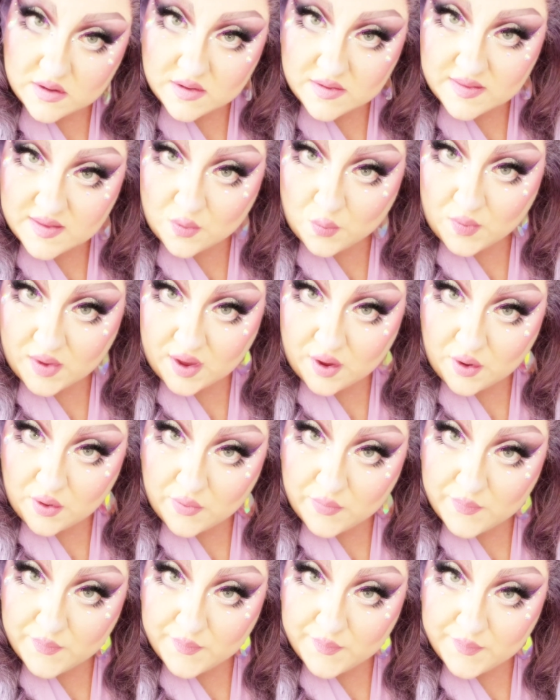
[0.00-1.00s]
that went
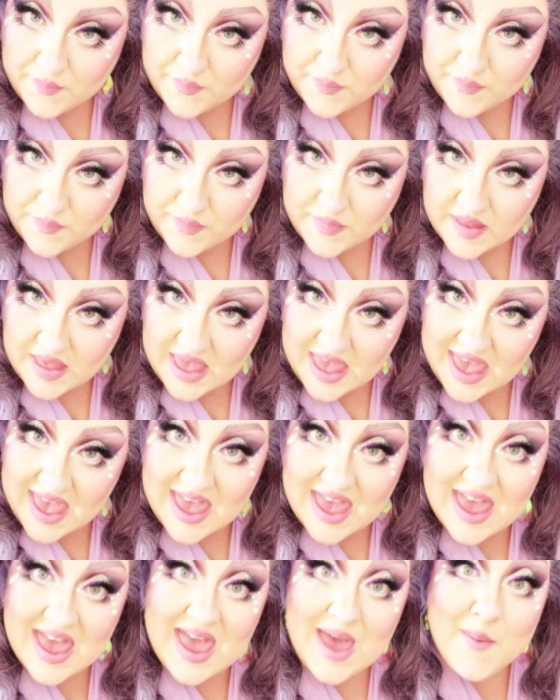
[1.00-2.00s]
home?
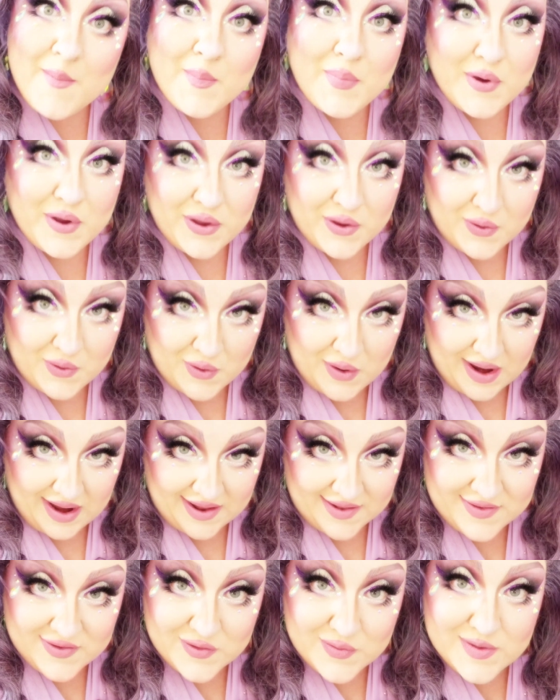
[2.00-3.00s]
Put your
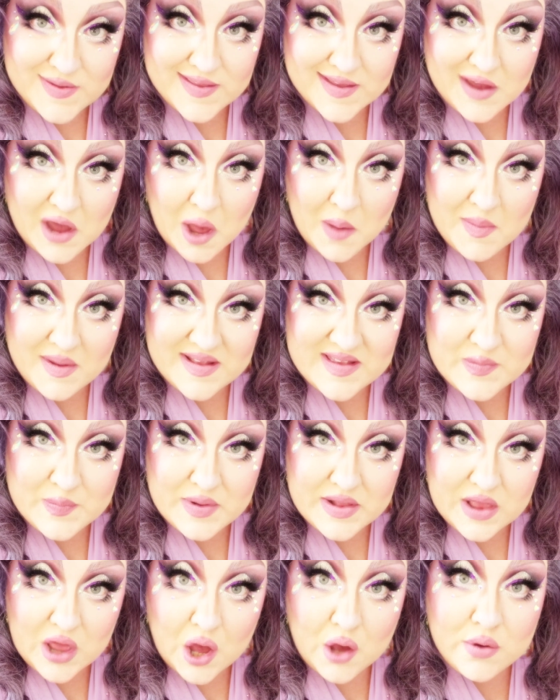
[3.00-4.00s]
answer in the comments
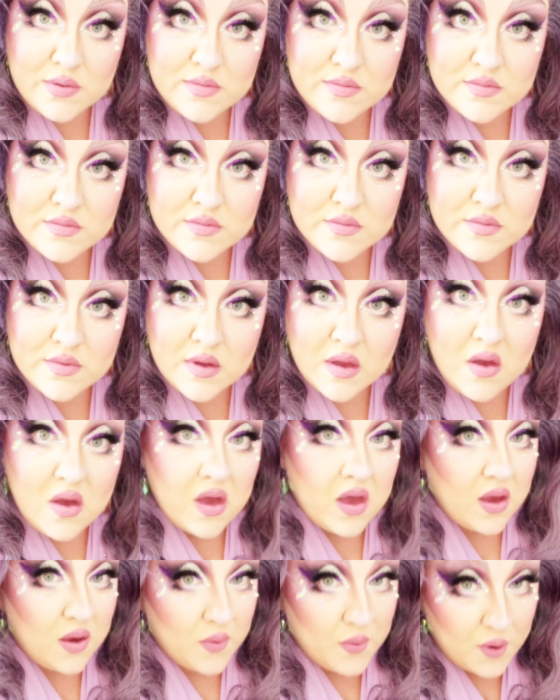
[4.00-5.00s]
below.
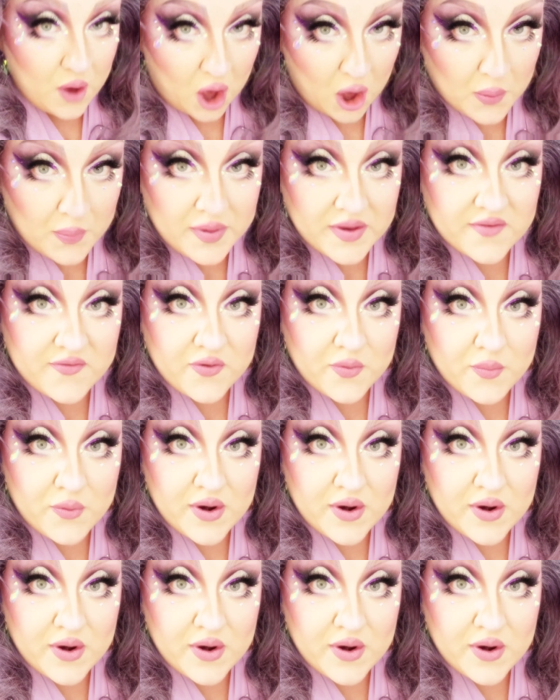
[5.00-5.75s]
I'll pick from